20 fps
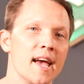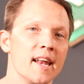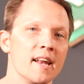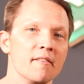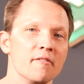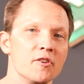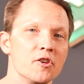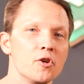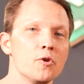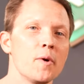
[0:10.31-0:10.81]
And
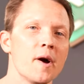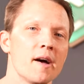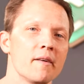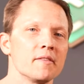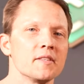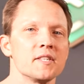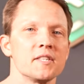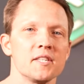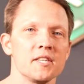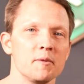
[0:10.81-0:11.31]
if you
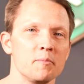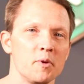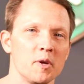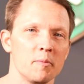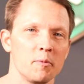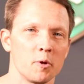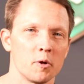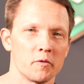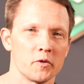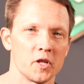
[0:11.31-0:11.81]
haven't seen
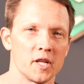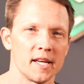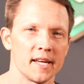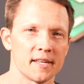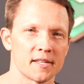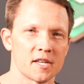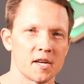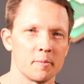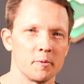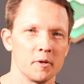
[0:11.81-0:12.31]
people over the
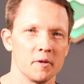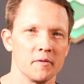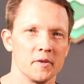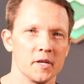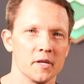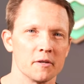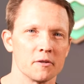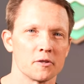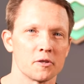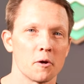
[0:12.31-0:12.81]
last couple of
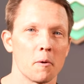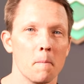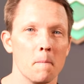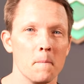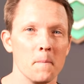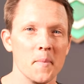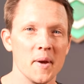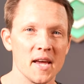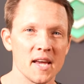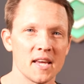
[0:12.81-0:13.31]
years
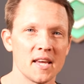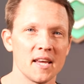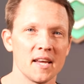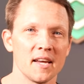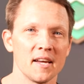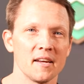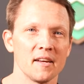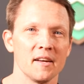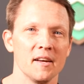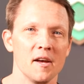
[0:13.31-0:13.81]

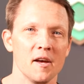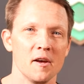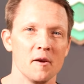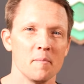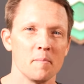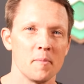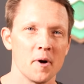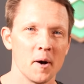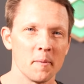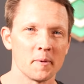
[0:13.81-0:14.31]
making
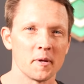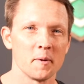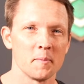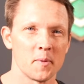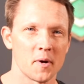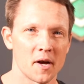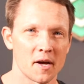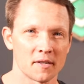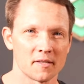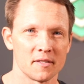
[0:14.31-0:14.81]

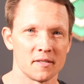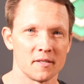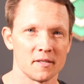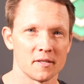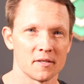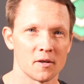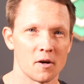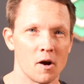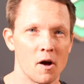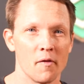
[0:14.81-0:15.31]
pumpkin
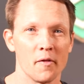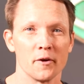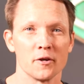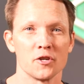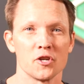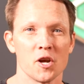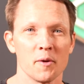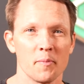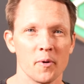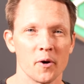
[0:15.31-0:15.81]
boxes on their
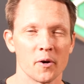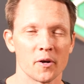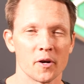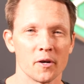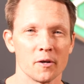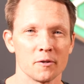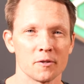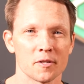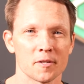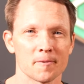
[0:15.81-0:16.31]

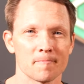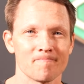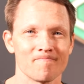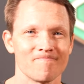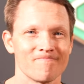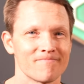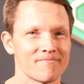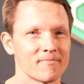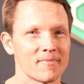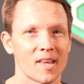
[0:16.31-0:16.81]
Shapeokos,
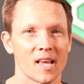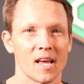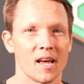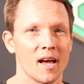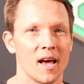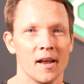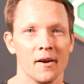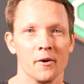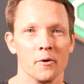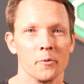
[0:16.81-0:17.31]

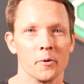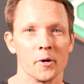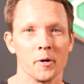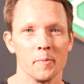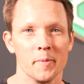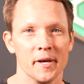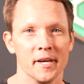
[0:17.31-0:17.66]
I don't know where you've